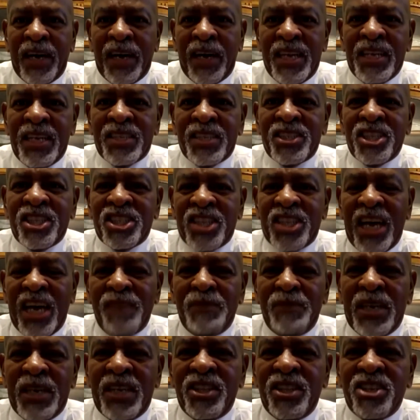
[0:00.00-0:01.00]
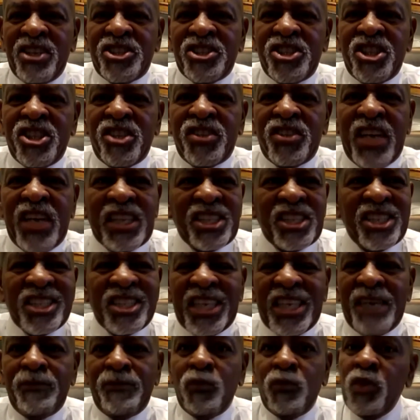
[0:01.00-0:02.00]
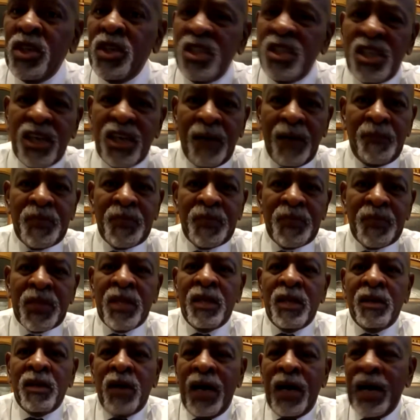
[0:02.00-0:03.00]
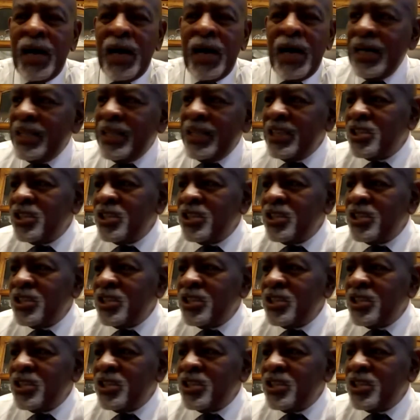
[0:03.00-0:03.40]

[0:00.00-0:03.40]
Does not mean they're still not the same. Look, this is why